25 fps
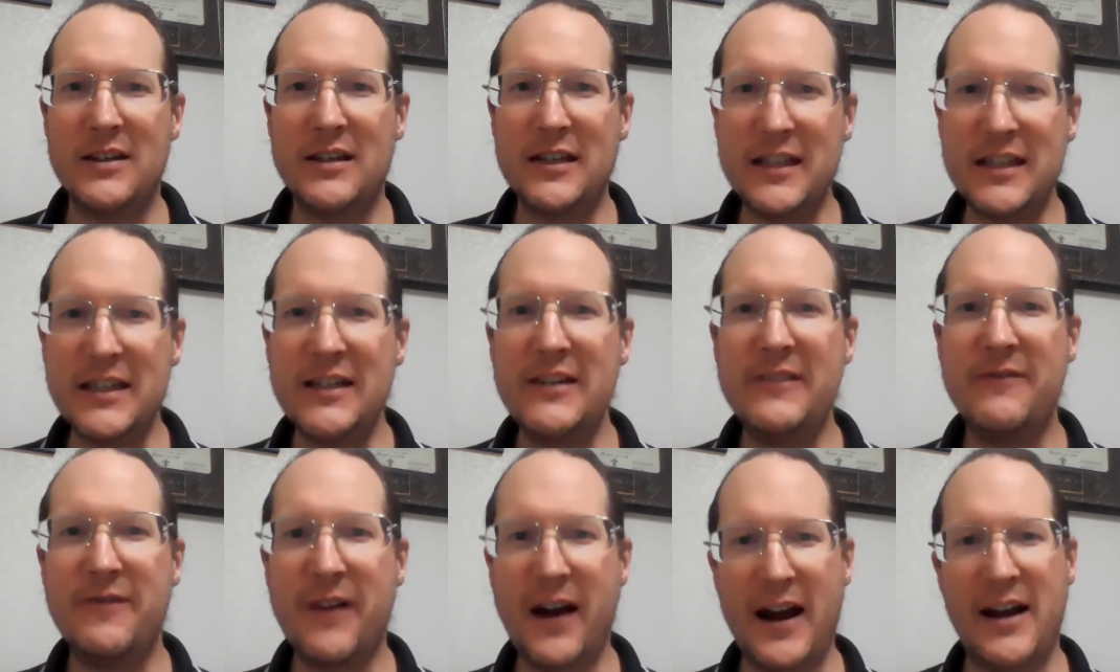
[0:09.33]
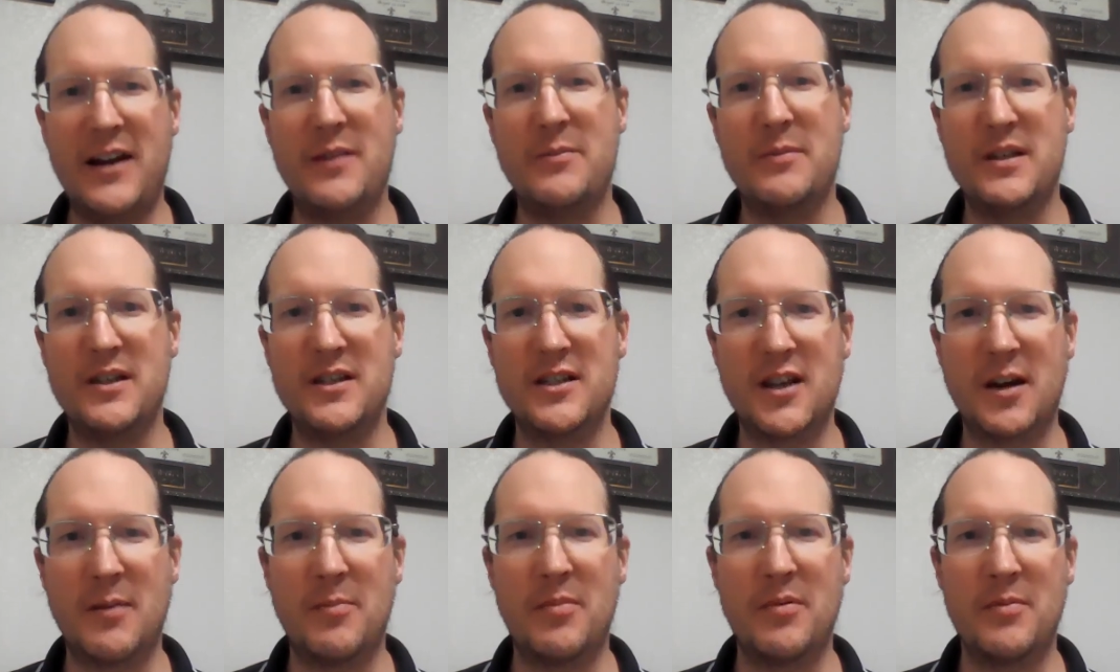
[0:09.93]
D vitamin
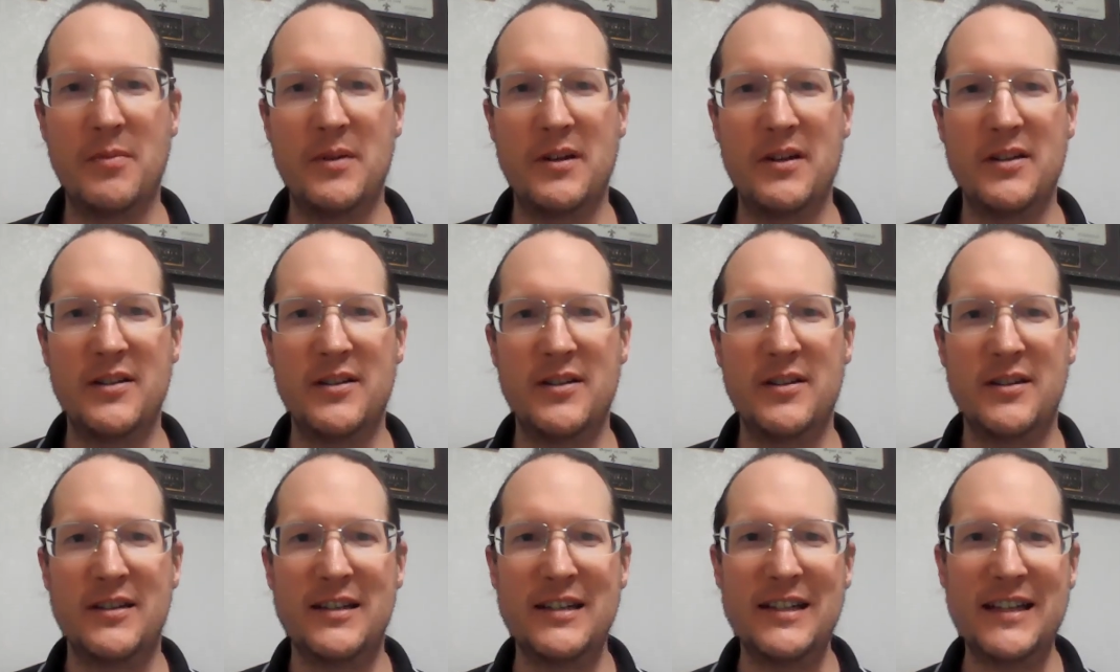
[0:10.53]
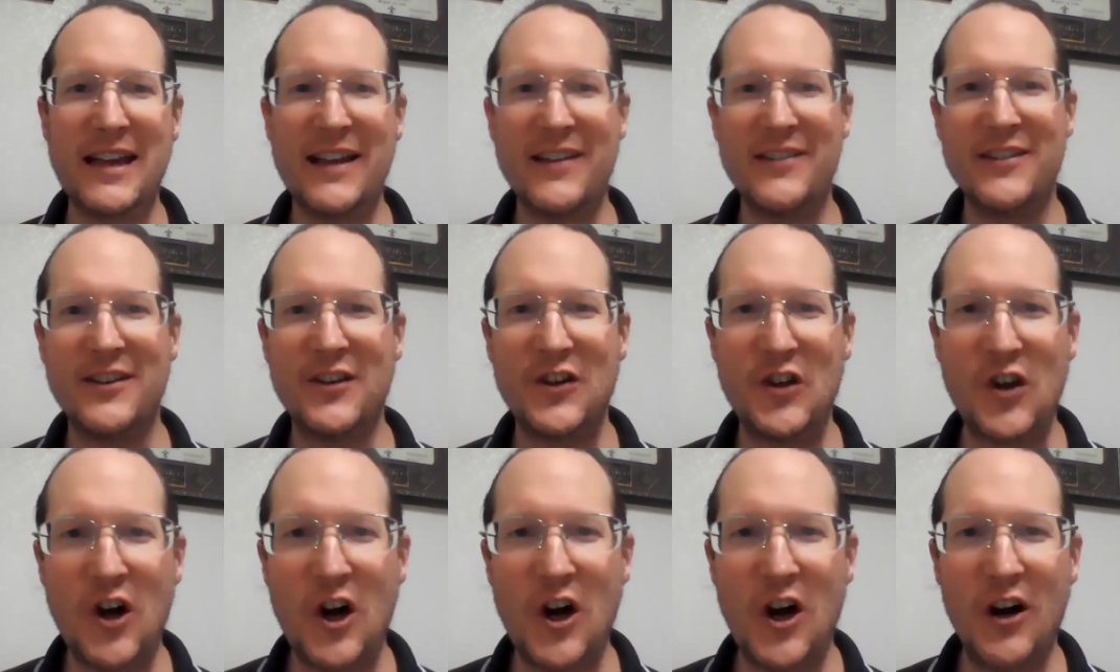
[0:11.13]
supplements, D as
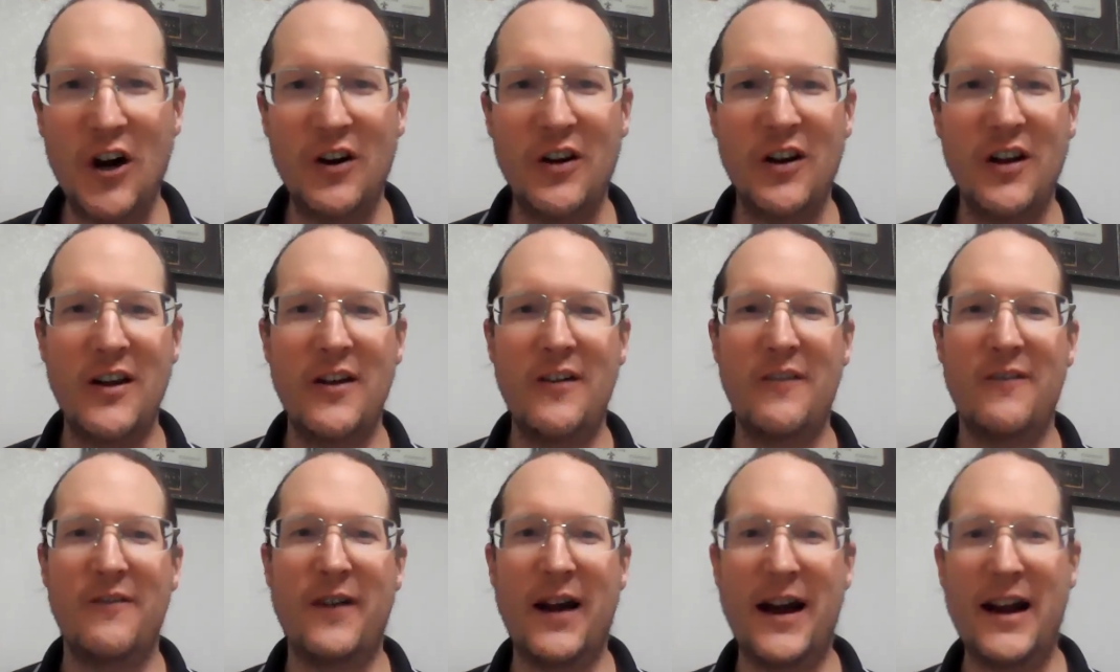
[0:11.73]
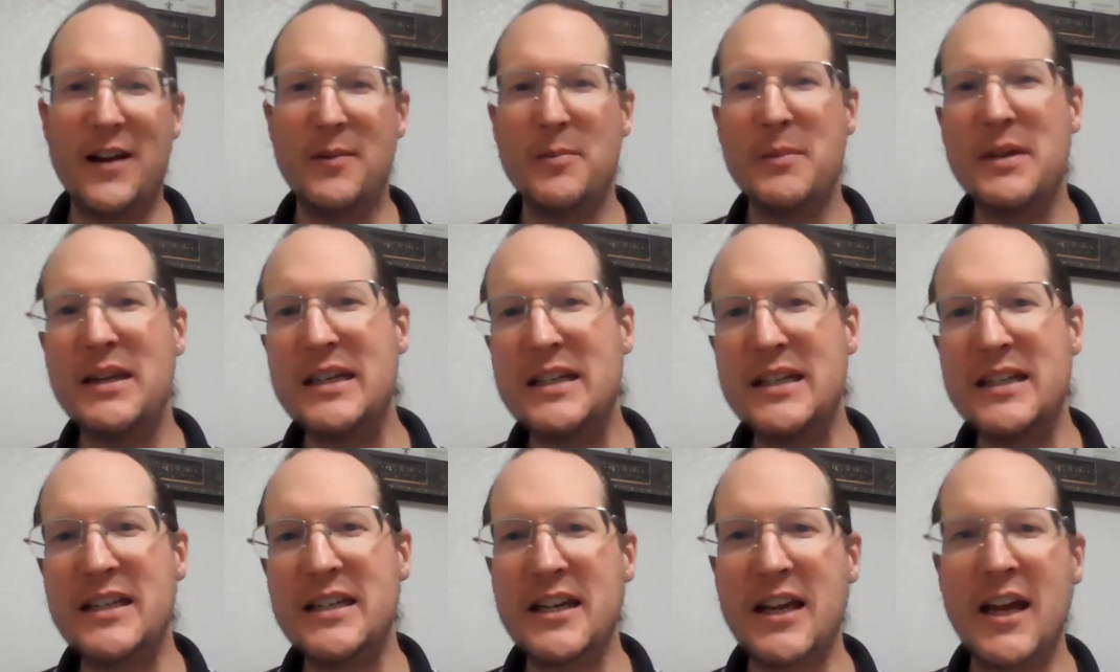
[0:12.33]
in dog,
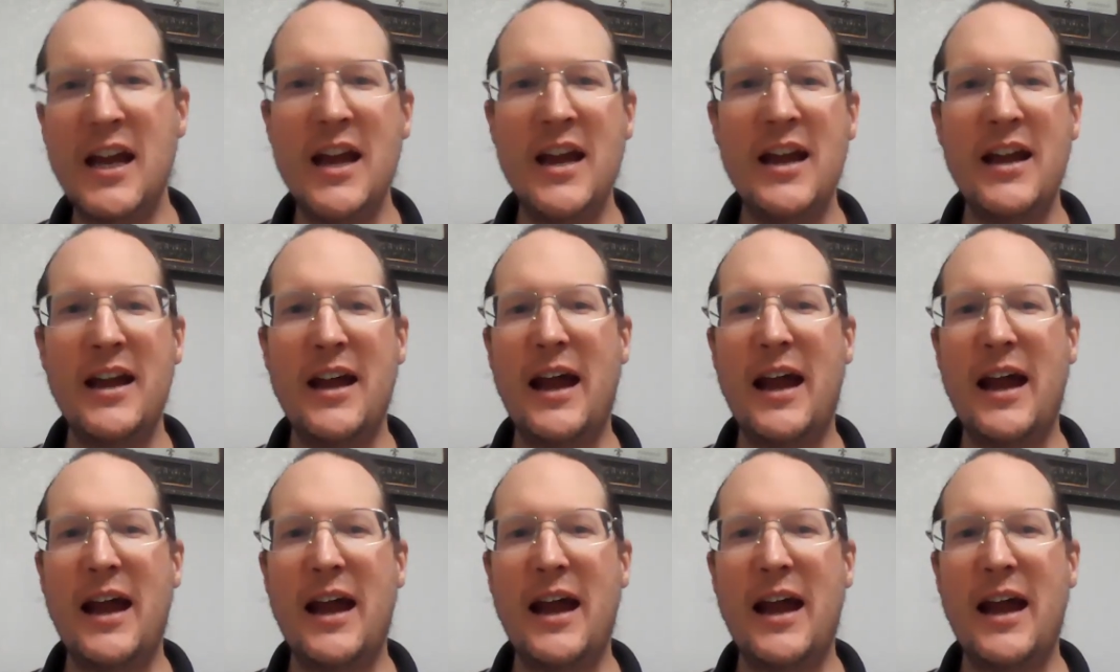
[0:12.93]
vitamin D.